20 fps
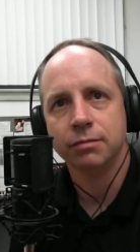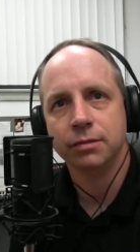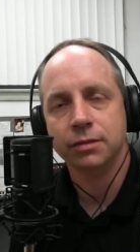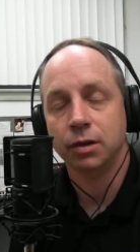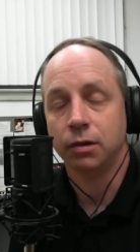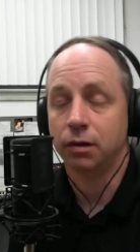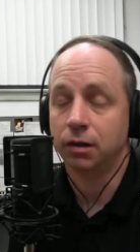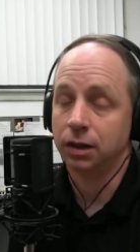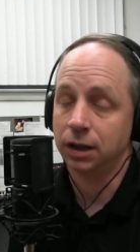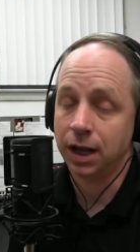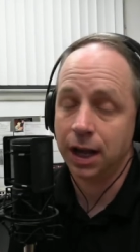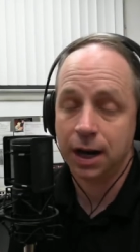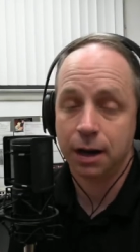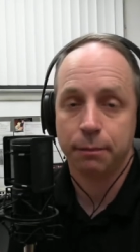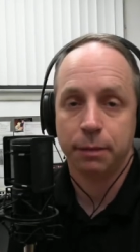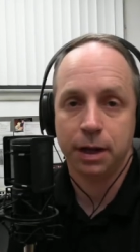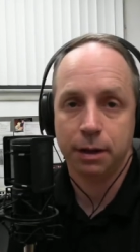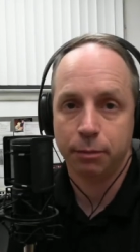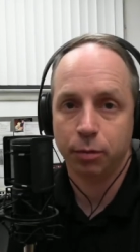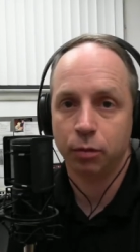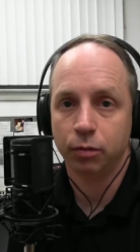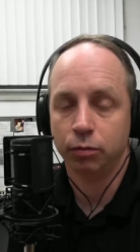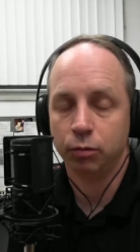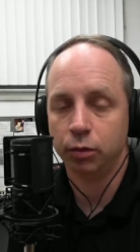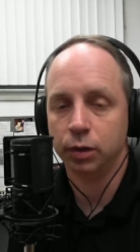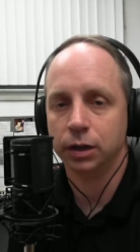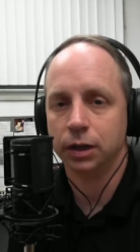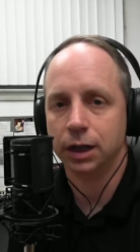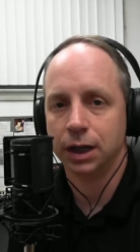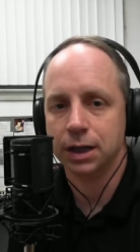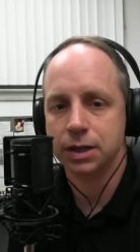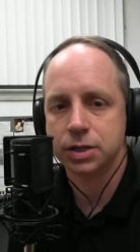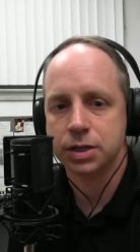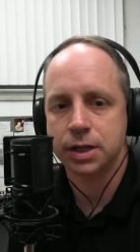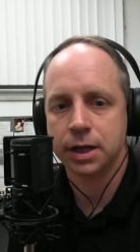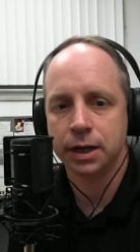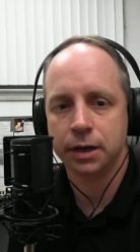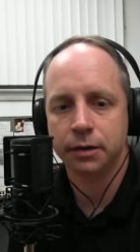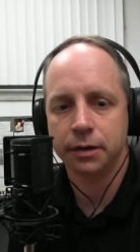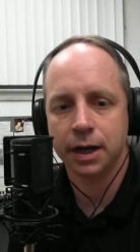Or a lot of people realize
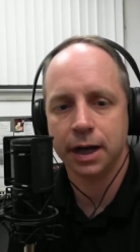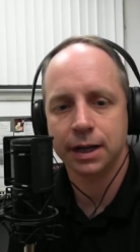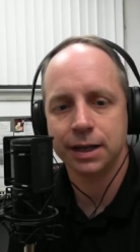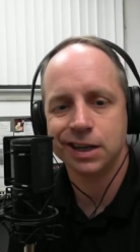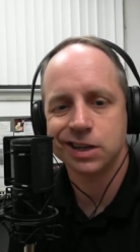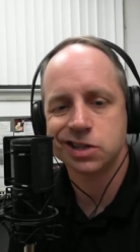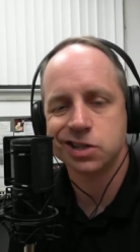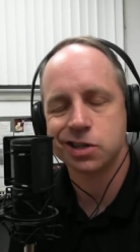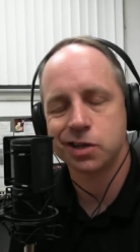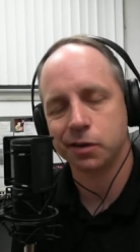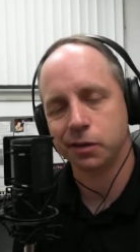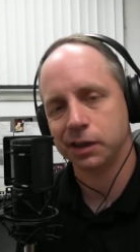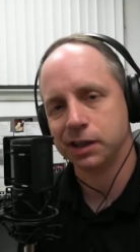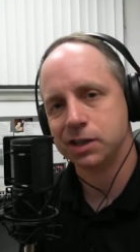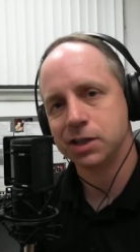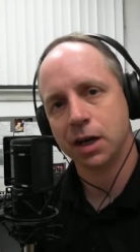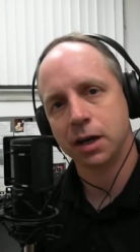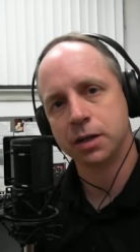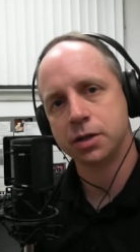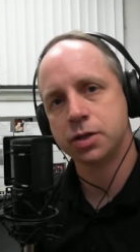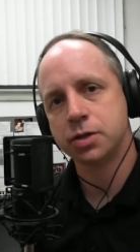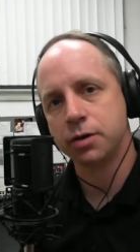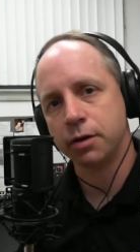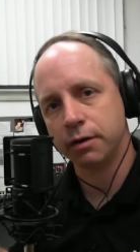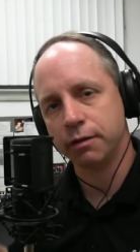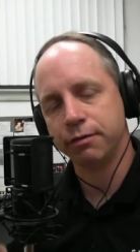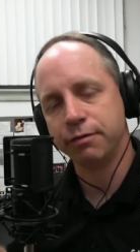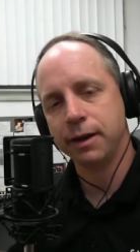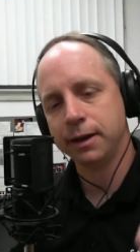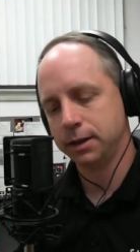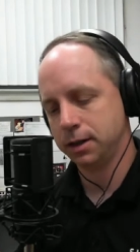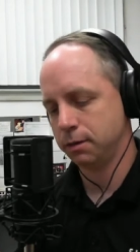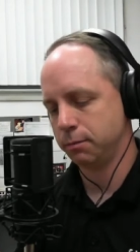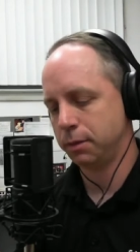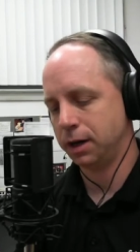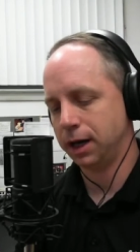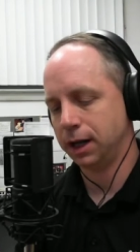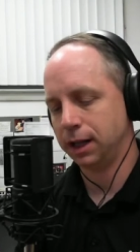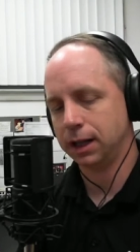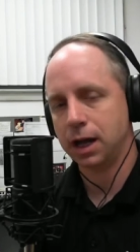they are not necessarily touched or affected
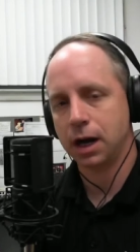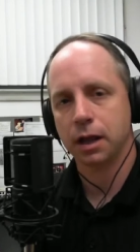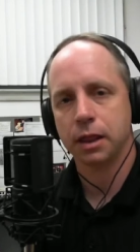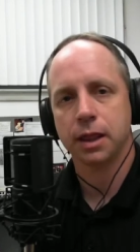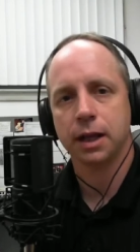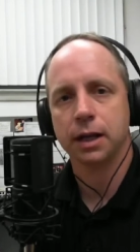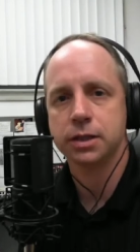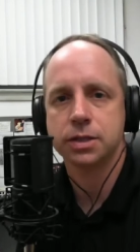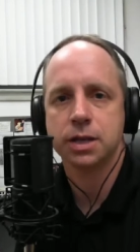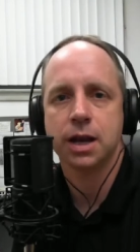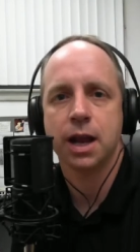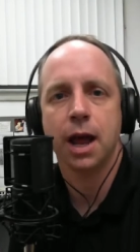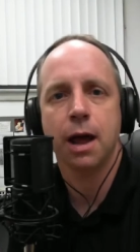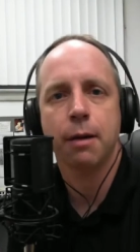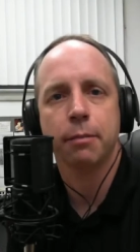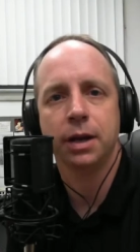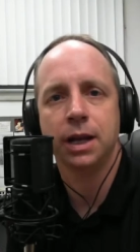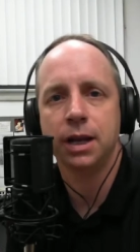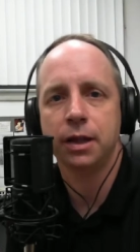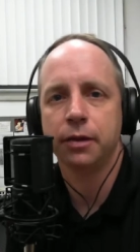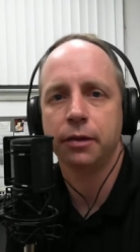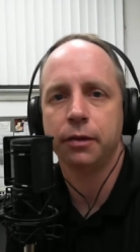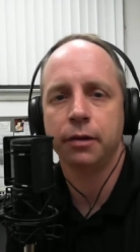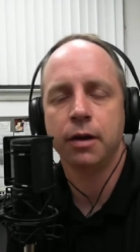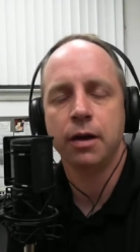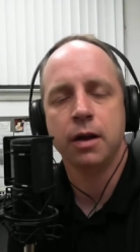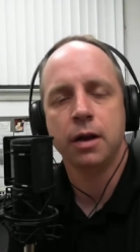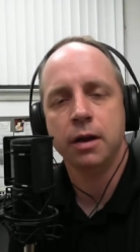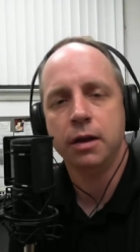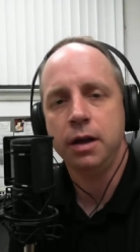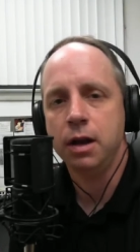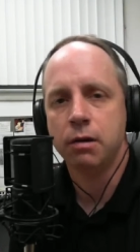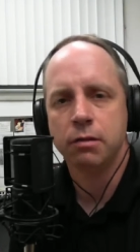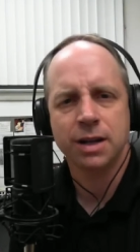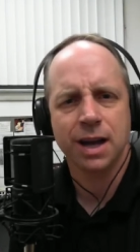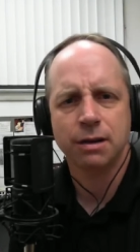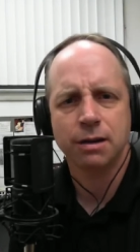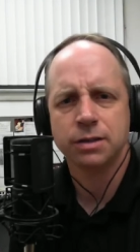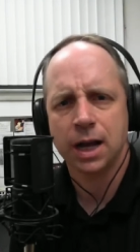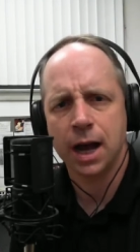by a lot of things that happen either you know,
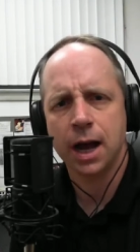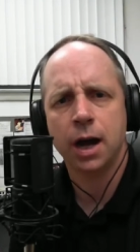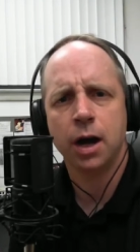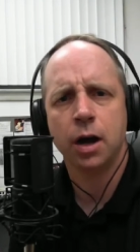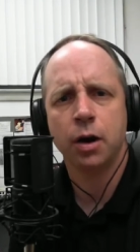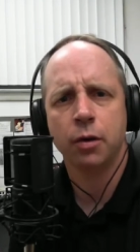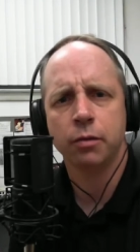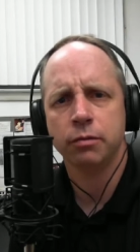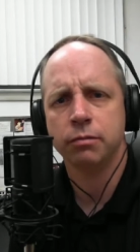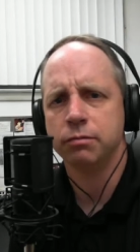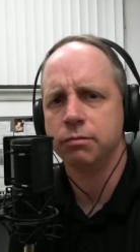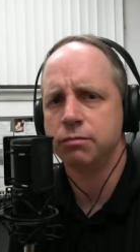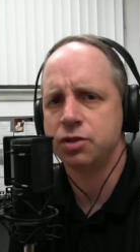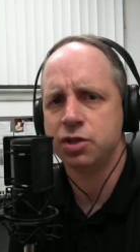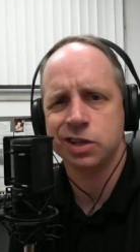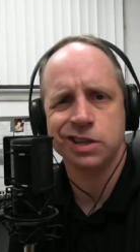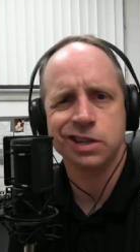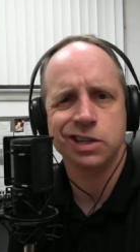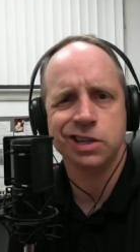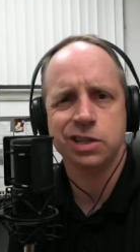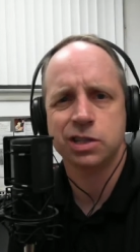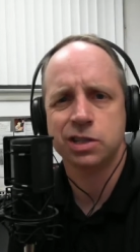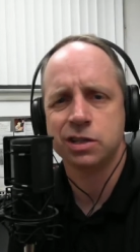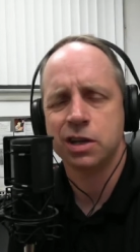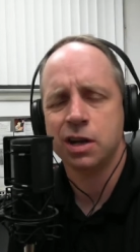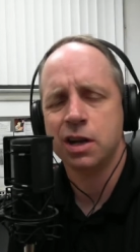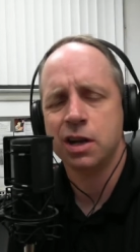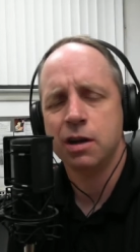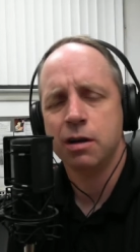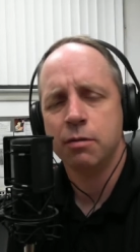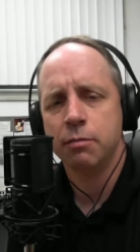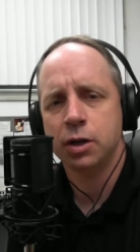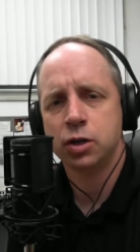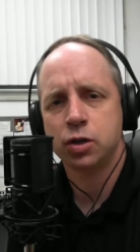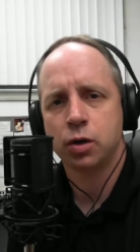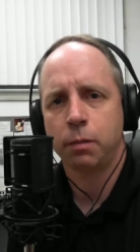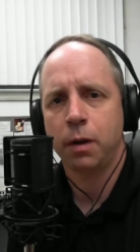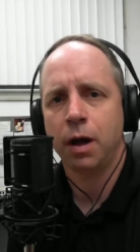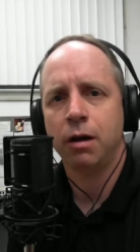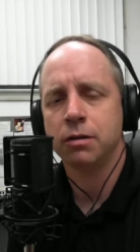downtown cities,
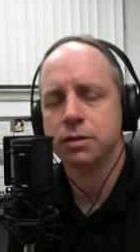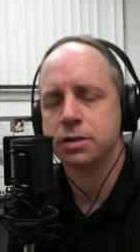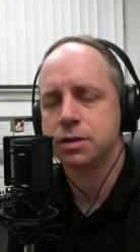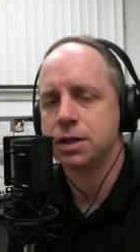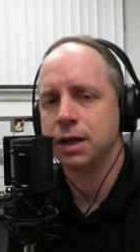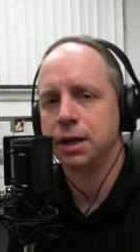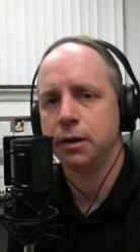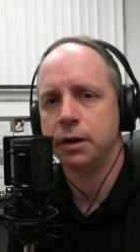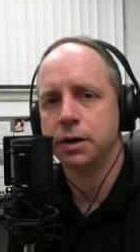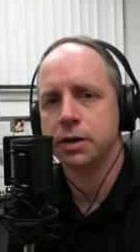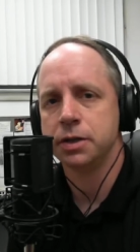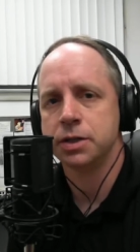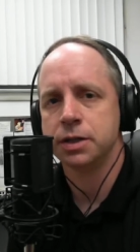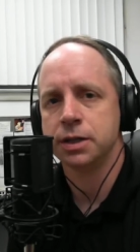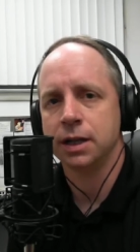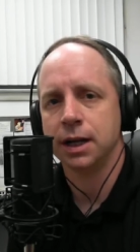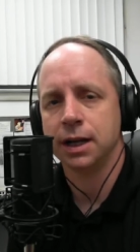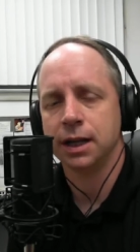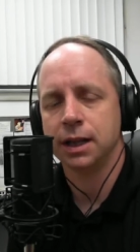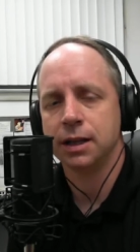metropolitan areas, and like